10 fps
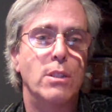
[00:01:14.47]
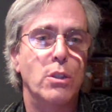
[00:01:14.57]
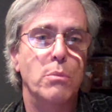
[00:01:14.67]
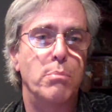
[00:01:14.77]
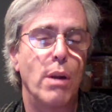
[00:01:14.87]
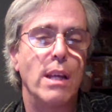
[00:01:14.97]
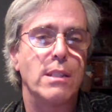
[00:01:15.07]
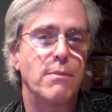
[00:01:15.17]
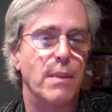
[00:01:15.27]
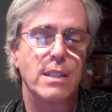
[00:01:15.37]
to do
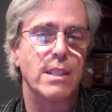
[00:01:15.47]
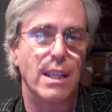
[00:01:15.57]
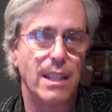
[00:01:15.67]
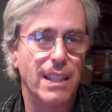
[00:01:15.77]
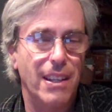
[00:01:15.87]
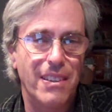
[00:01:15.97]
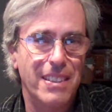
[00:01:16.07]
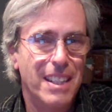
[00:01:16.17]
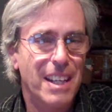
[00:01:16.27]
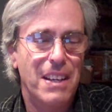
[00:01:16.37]
price fixing, you know,